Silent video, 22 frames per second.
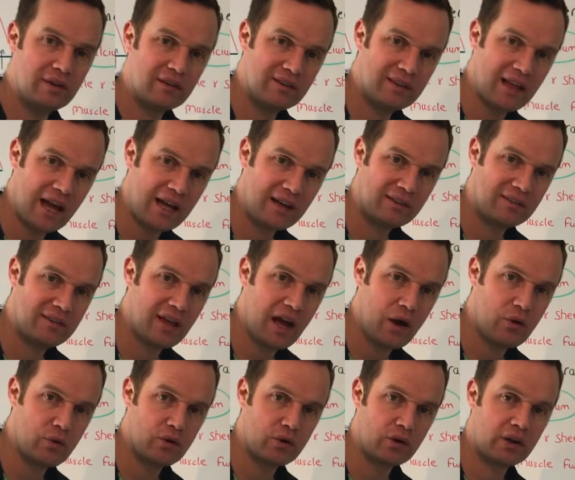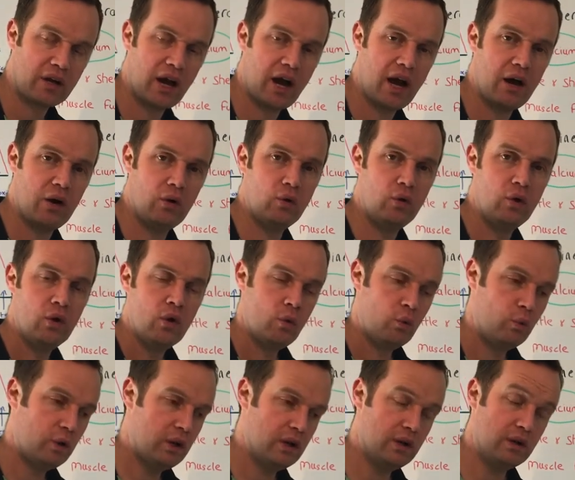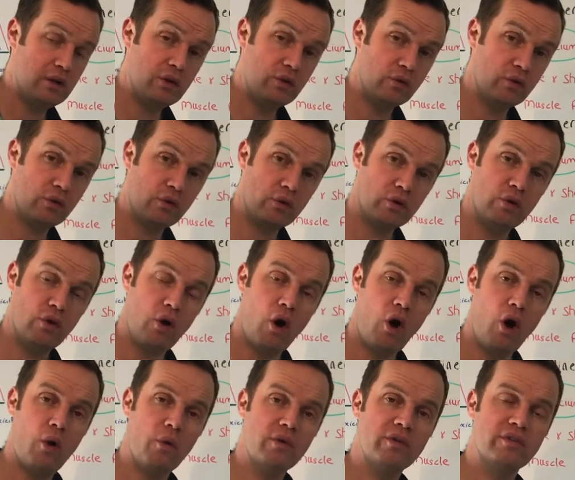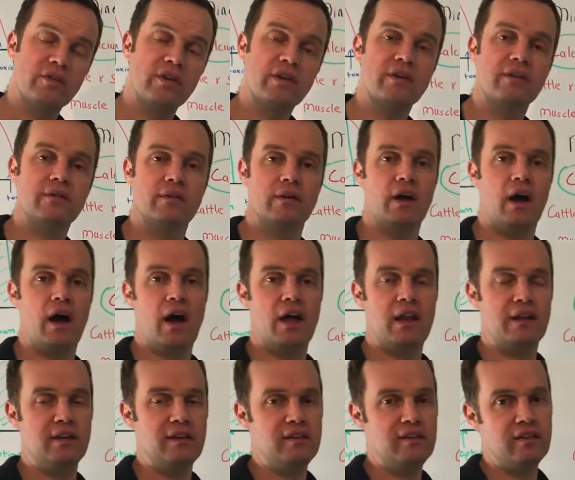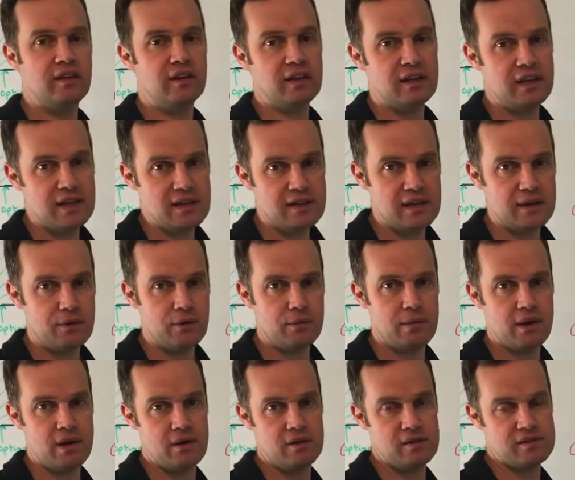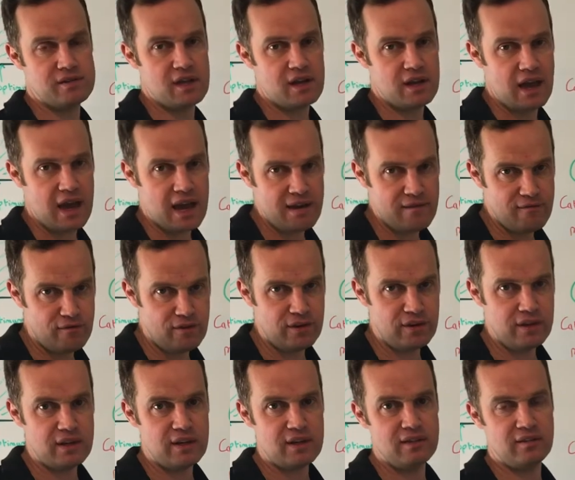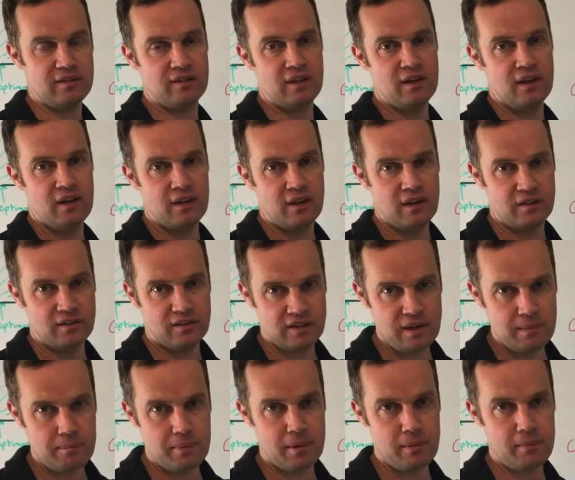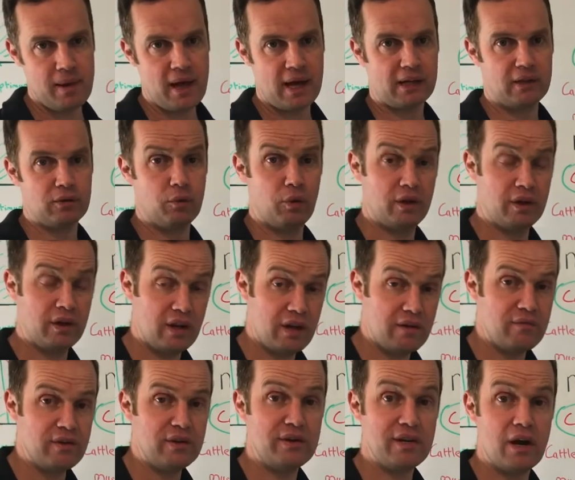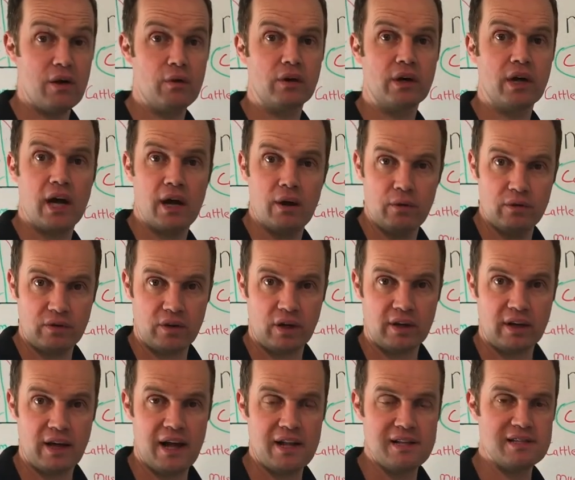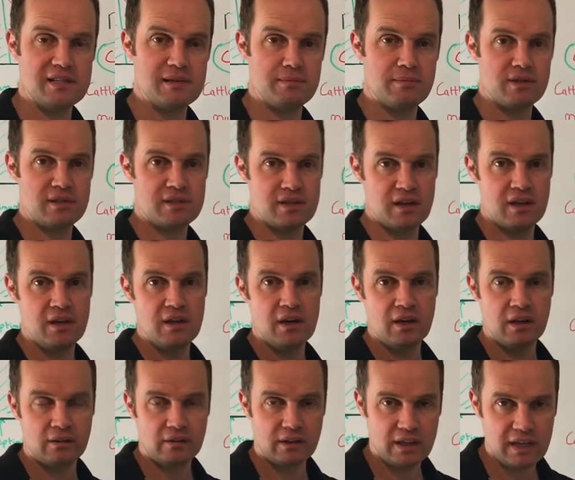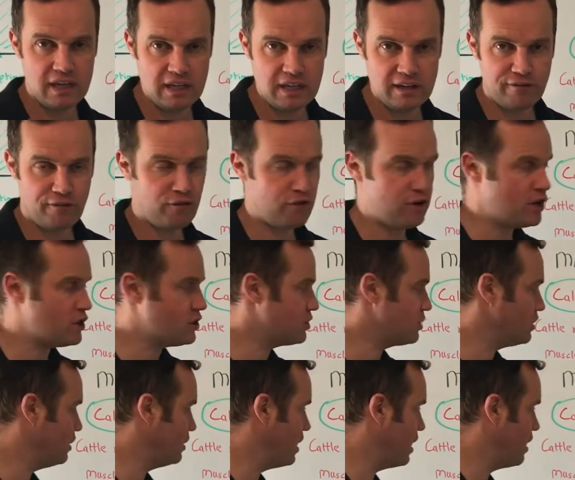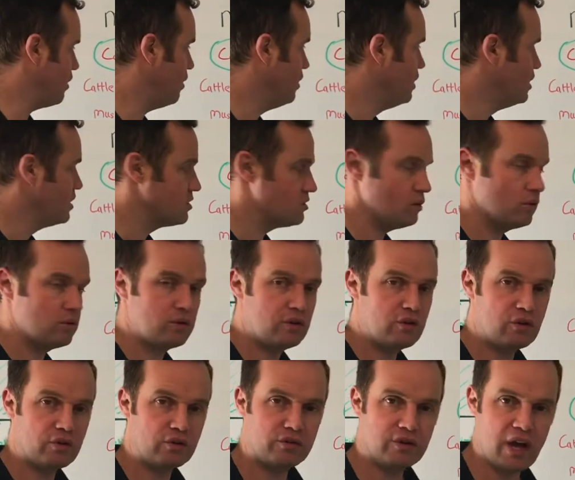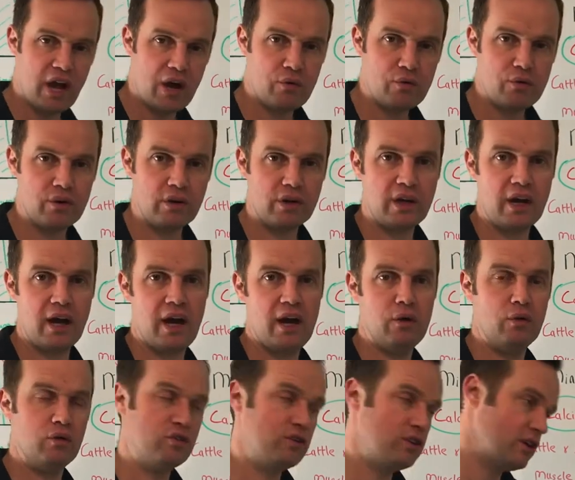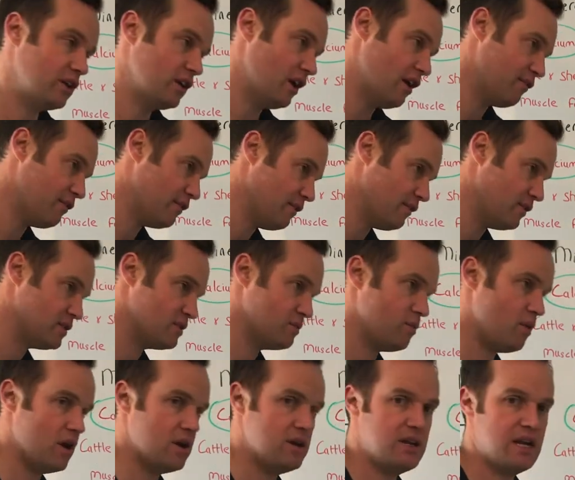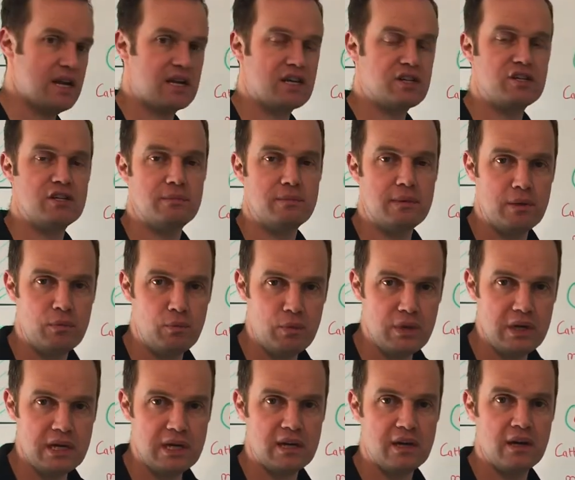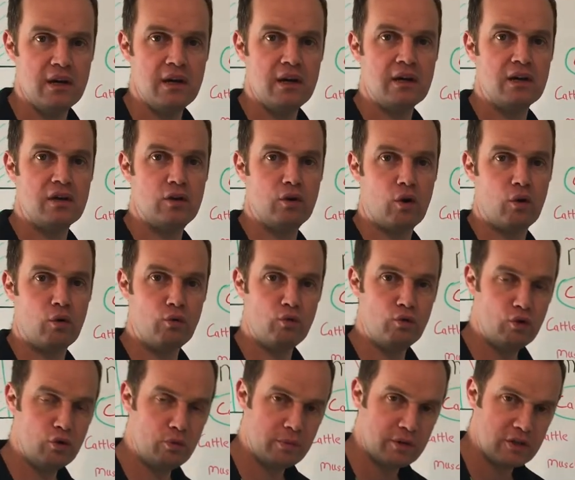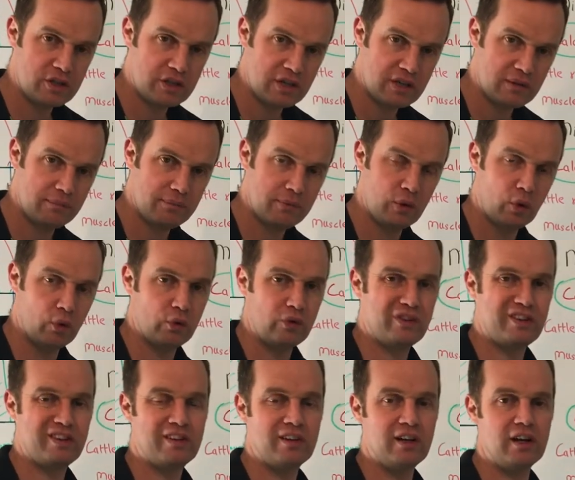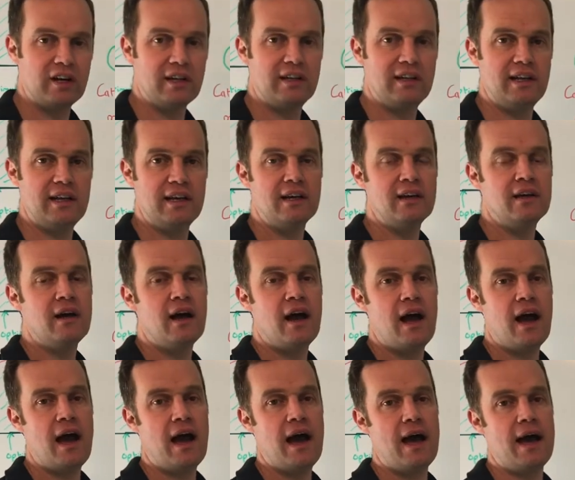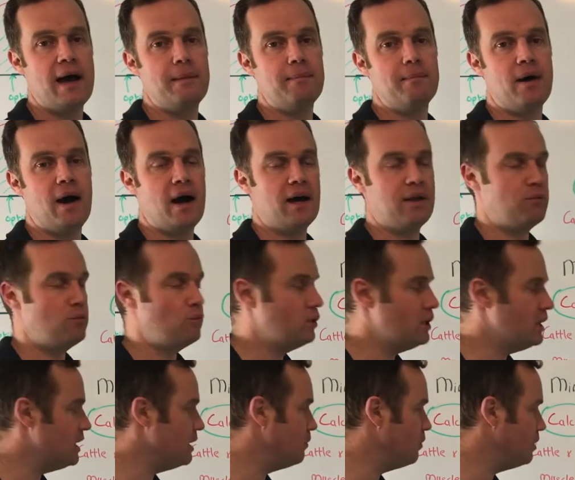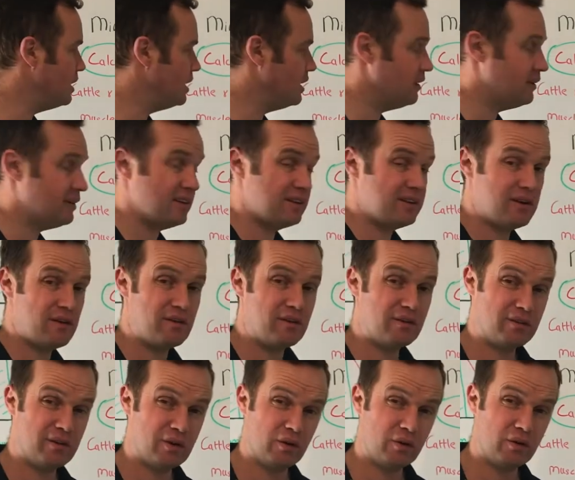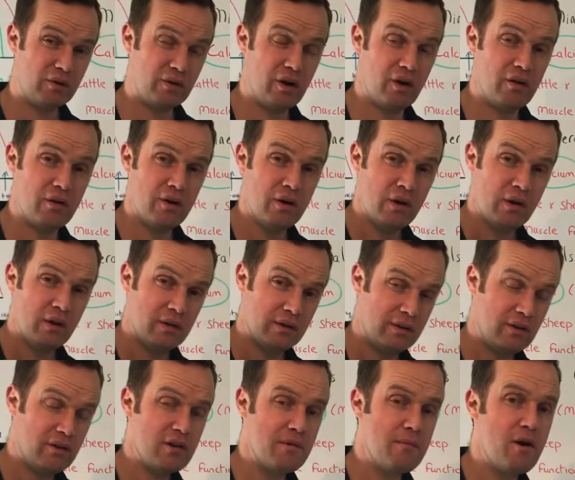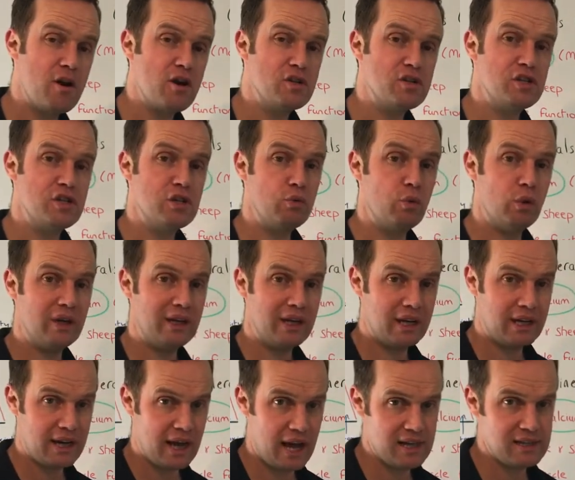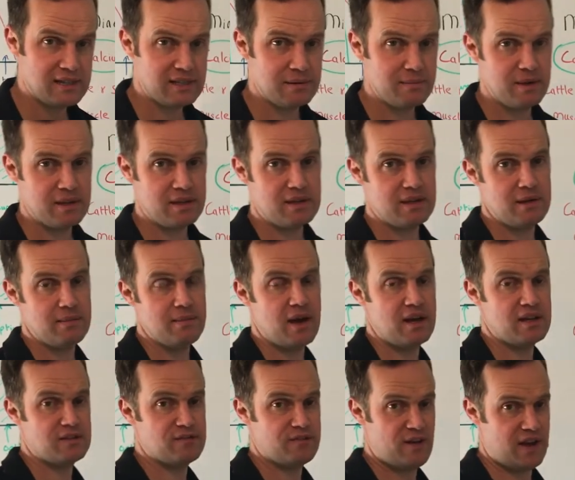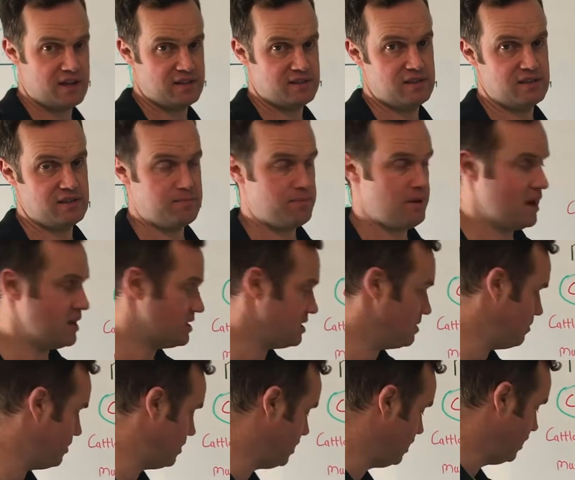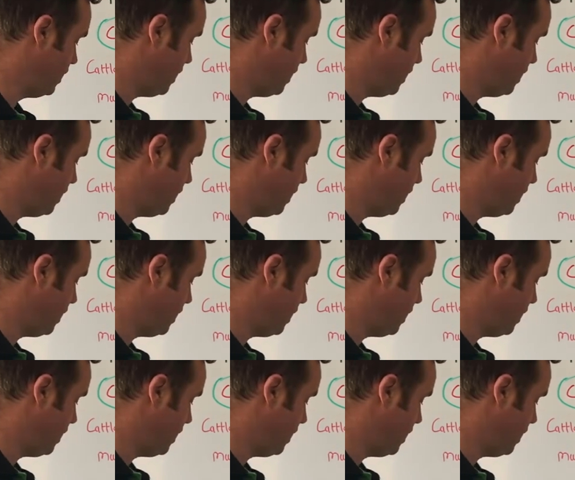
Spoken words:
that downer cow will, you always, and this is a key thing with minerals, not everything is as simple and black as white, not every down cow has got calcium, but it's a key differential there. So your downer cow, she can often have a swan neck, she'll be weak, you know, her rumen, she can blow it slightly. And really, really, they're an emergency. You want to get calcium into them as fast as possible.